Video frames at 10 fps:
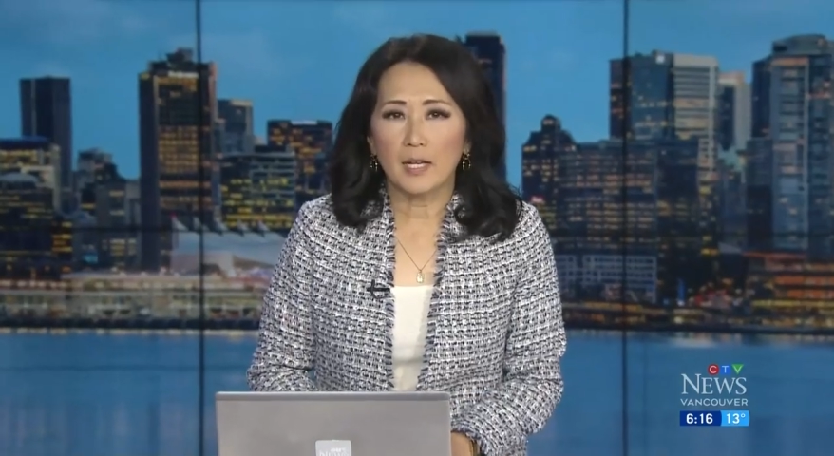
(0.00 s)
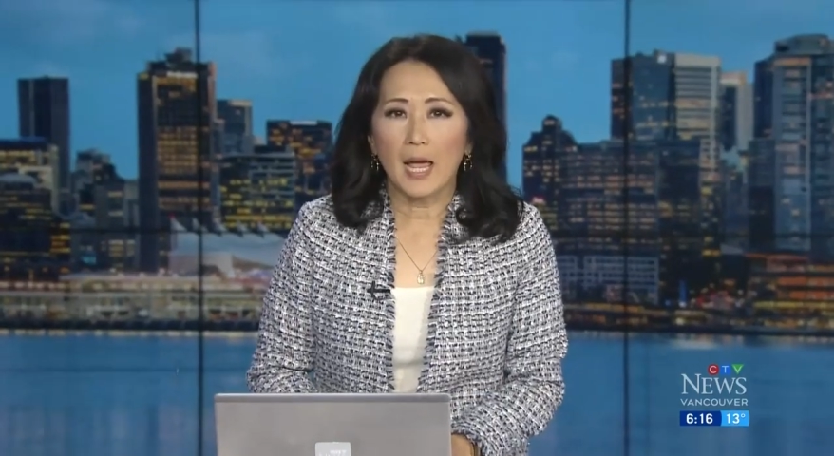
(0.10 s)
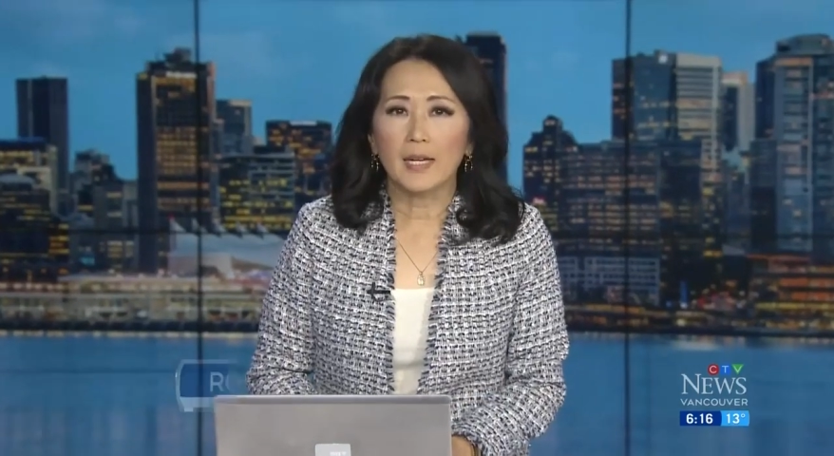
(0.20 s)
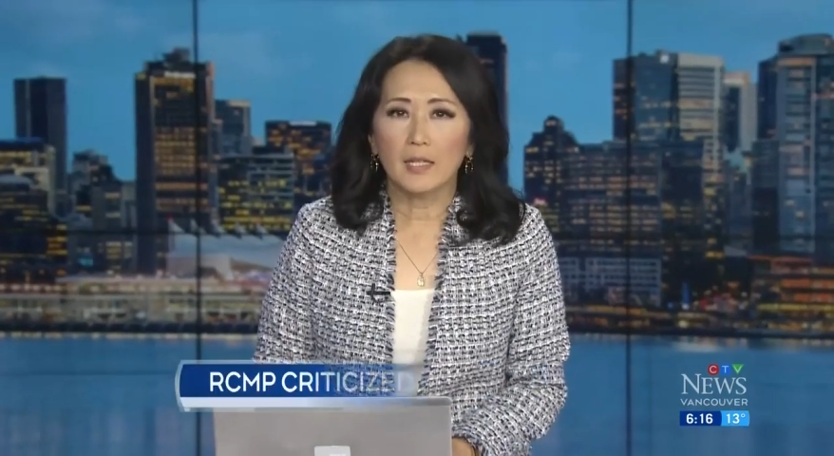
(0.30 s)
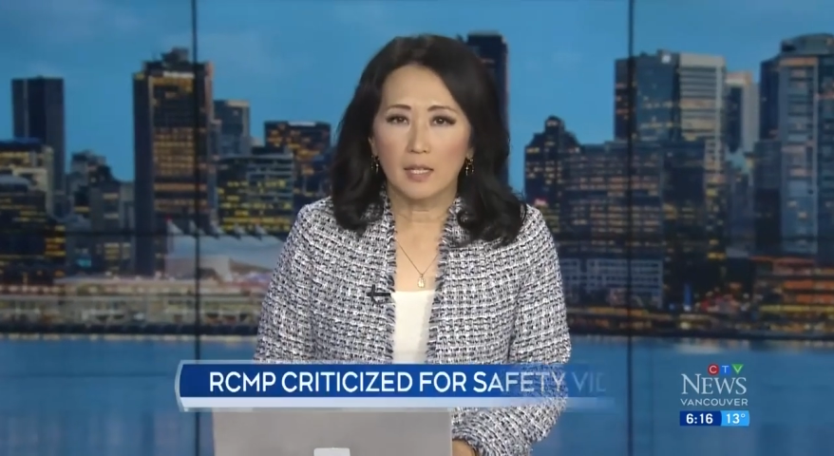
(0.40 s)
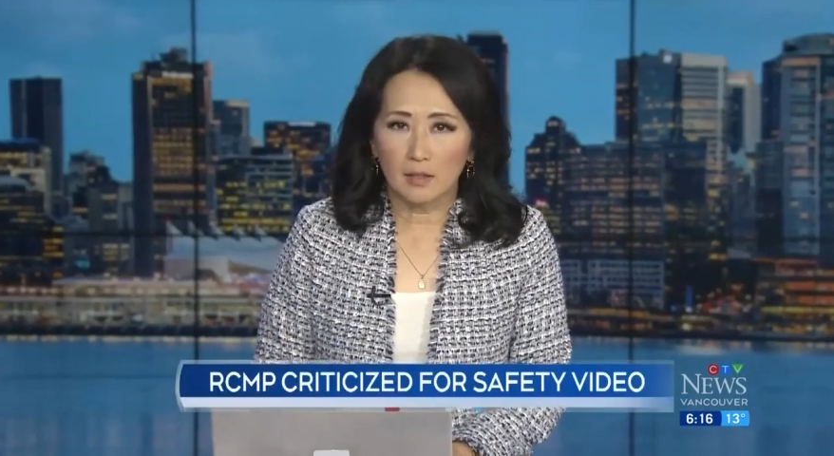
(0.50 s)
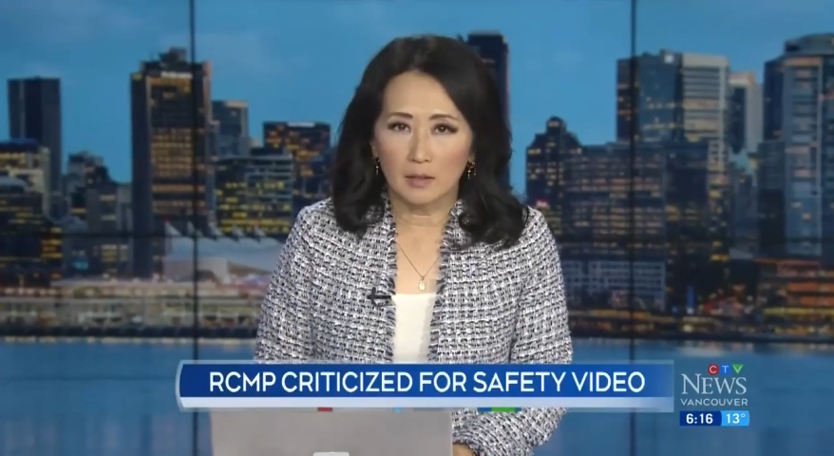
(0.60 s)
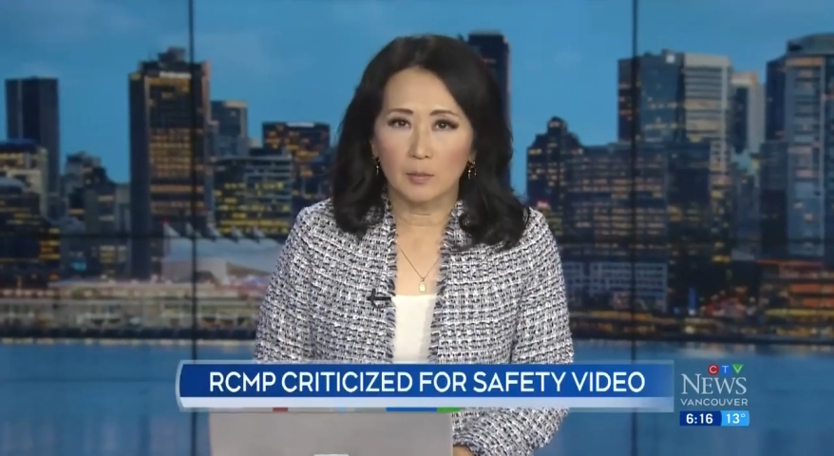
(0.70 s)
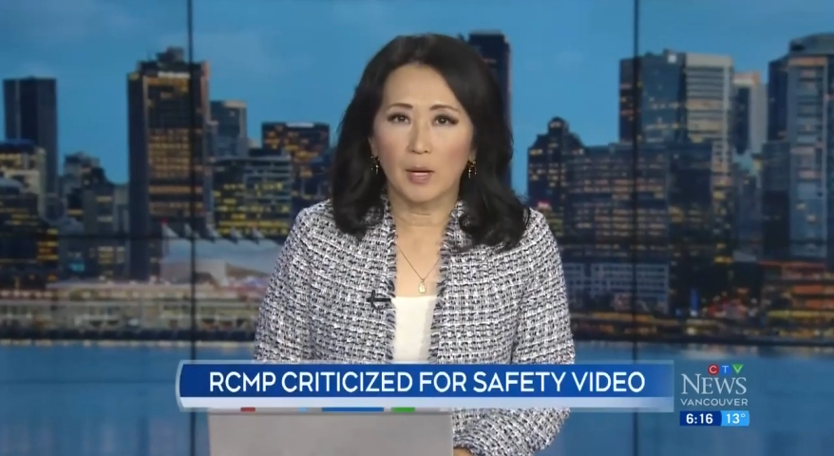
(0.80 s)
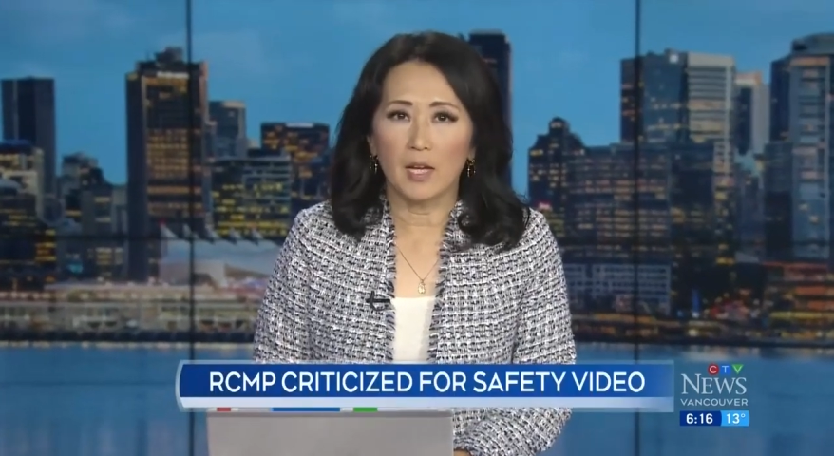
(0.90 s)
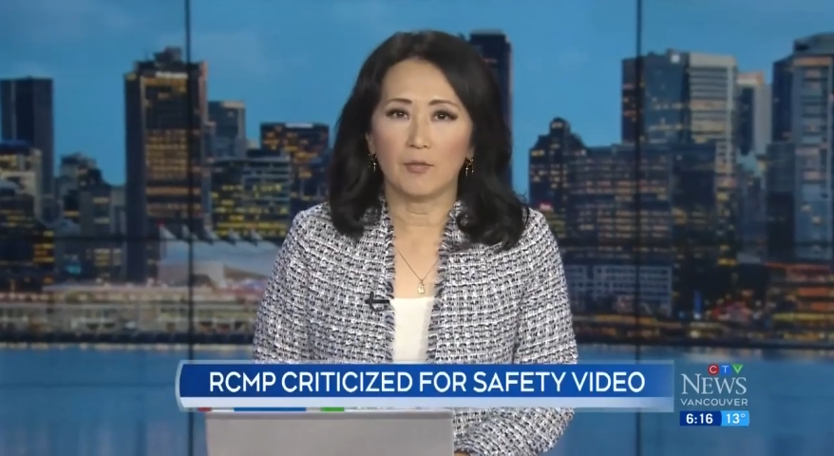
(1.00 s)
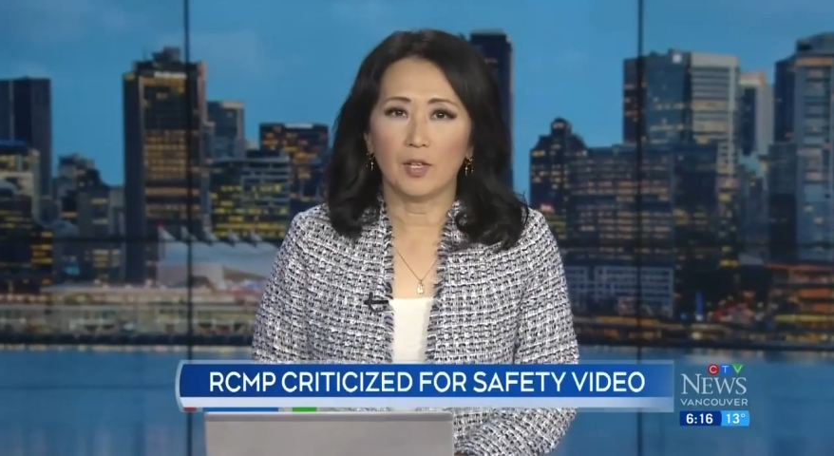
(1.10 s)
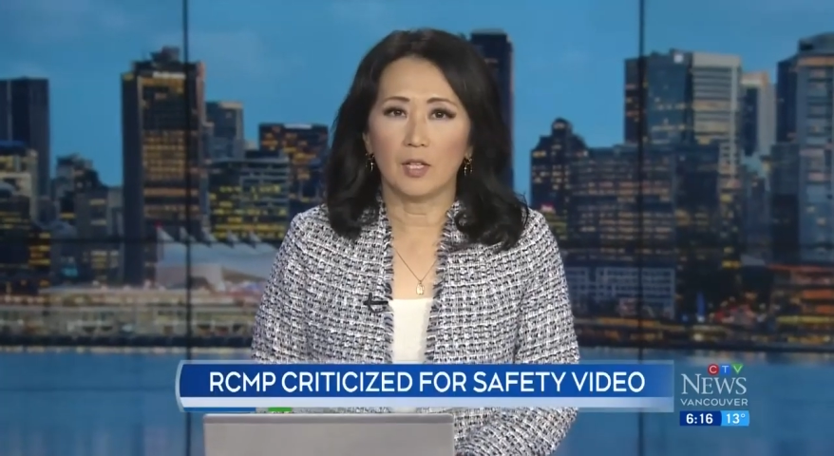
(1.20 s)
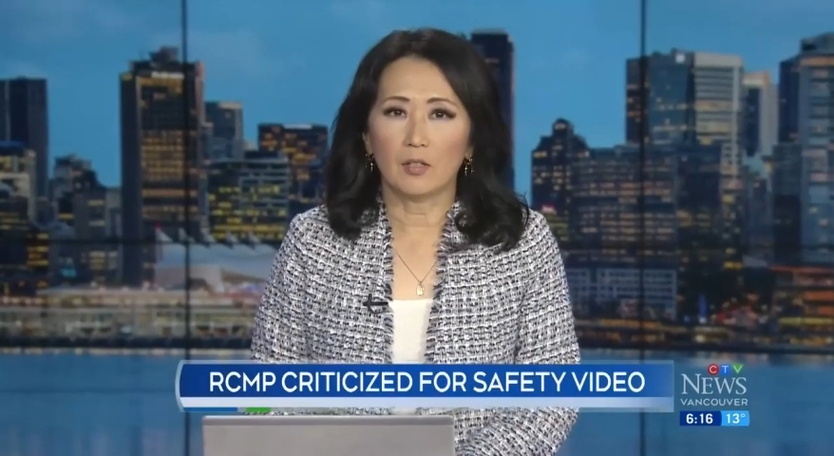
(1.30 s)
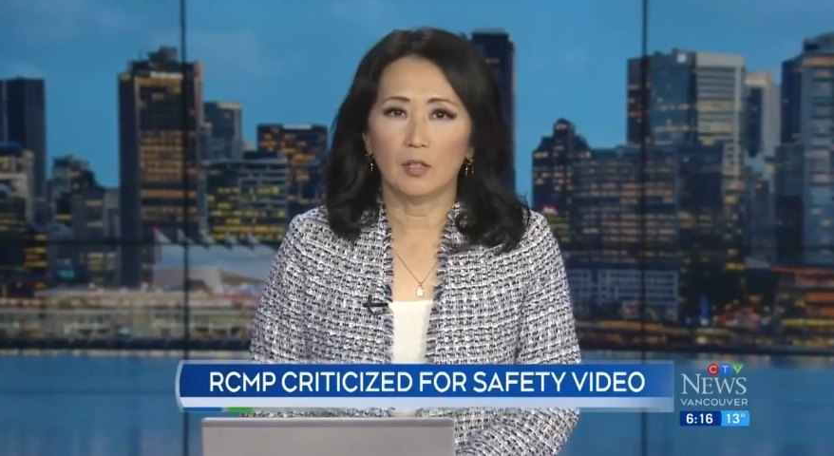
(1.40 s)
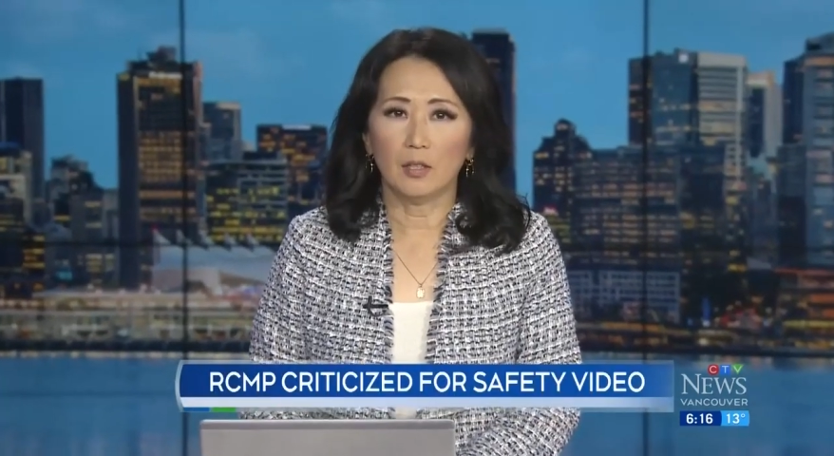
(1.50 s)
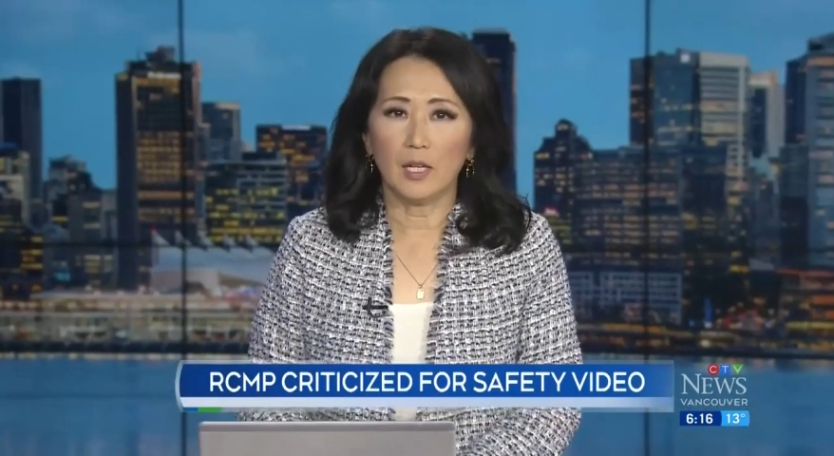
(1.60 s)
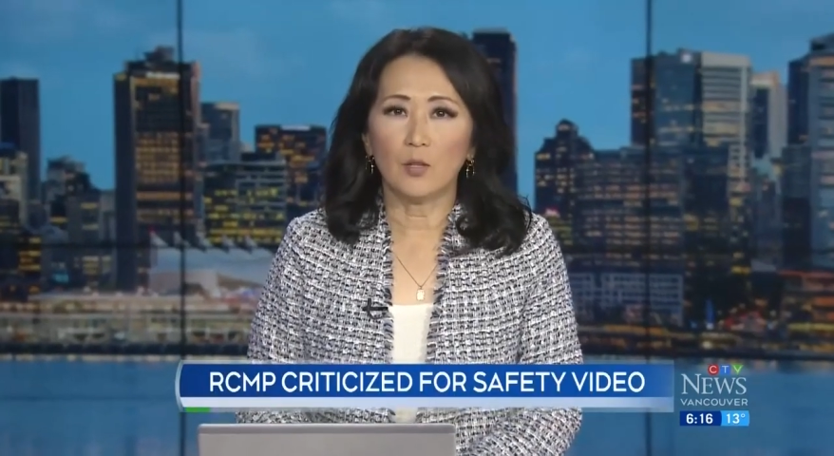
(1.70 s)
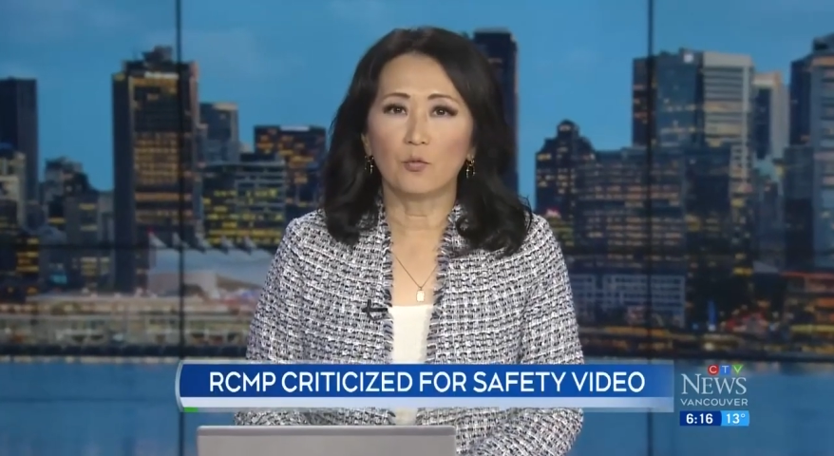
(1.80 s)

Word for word: and killed by a vehicle in